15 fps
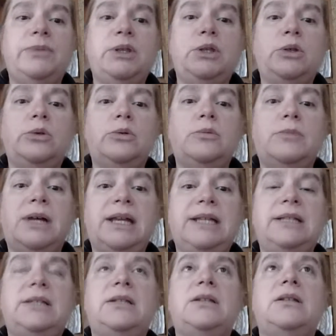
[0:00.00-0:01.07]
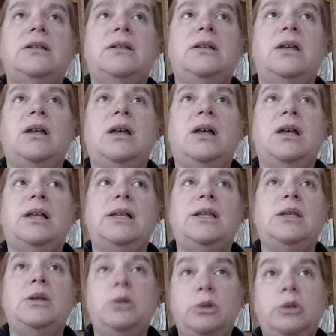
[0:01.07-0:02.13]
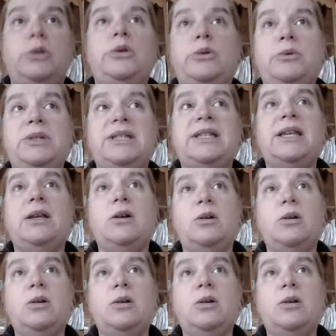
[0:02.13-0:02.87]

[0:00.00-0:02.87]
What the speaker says: You might, you would say,